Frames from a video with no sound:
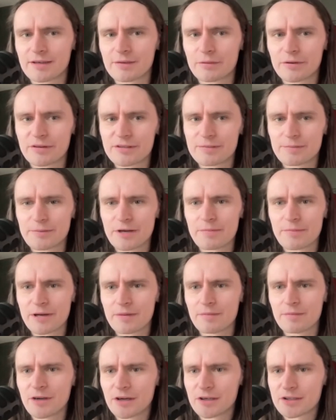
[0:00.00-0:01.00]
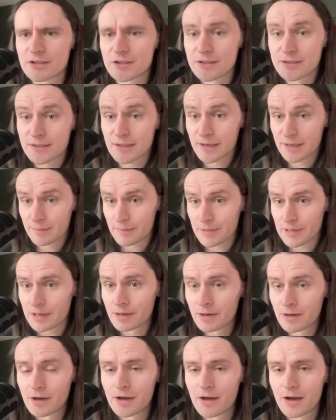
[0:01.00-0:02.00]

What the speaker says: that want to be a bit obnoxious like me,